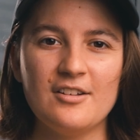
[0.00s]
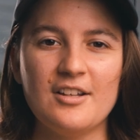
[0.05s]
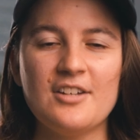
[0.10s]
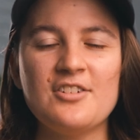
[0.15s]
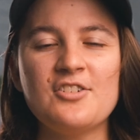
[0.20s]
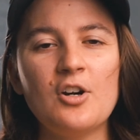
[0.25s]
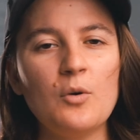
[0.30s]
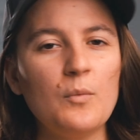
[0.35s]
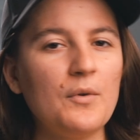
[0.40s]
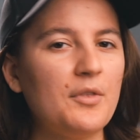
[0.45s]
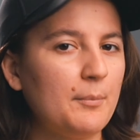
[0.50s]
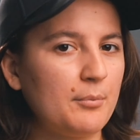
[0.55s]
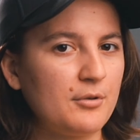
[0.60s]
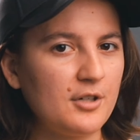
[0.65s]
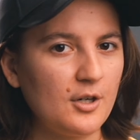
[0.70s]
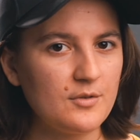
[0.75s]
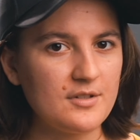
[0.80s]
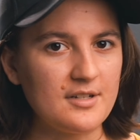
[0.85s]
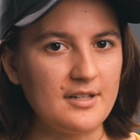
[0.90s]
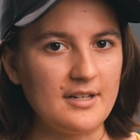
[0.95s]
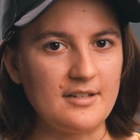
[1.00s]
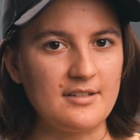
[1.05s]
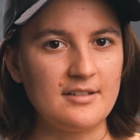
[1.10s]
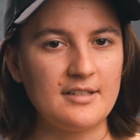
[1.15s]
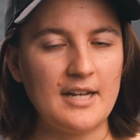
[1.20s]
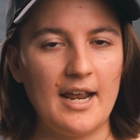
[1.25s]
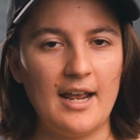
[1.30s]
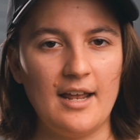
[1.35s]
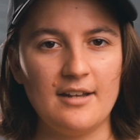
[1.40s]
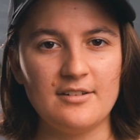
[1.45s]
Let's start with a pros list,
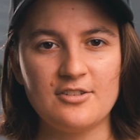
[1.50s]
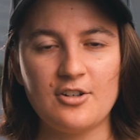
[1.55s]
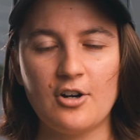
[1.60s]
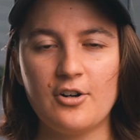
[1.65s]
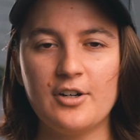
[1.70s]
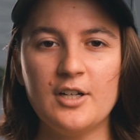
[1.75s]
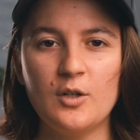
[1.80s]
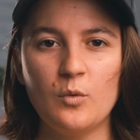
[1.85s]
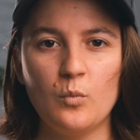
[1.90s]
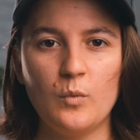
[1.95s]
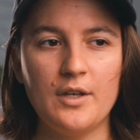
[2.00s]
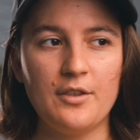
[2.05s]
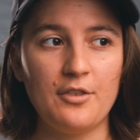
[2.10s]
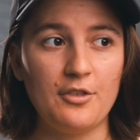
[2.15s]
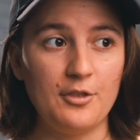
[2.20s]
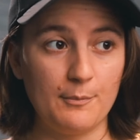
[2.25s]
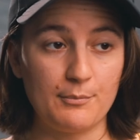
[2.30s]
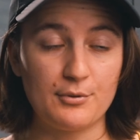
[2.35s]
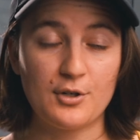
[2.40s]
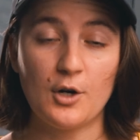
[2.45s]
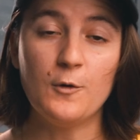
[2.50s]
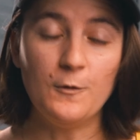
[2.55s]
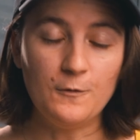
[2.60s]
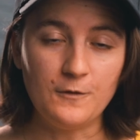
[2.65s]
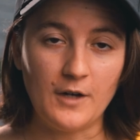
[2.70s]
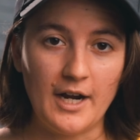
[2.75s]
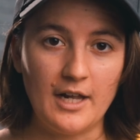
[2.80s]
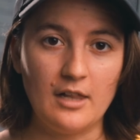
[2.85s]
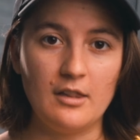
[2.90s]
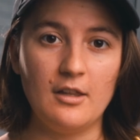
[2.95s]
and starting with the
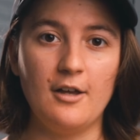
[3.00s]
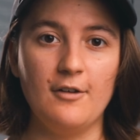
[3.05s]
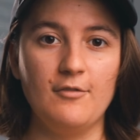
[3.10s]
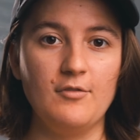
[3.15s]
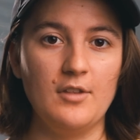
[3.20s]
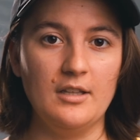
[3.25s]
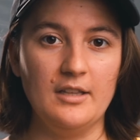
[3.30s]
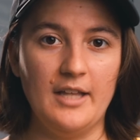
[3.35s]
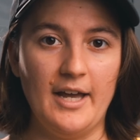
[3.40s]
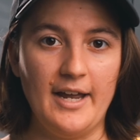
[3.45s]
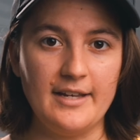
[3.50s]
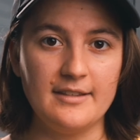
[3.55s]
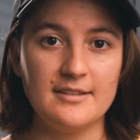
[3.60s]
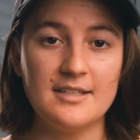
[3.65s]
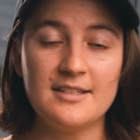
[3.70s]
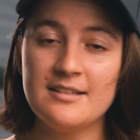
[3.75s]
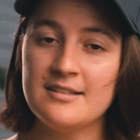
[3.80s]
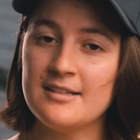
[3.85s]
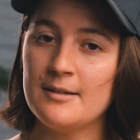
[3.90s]
profile of the light. This is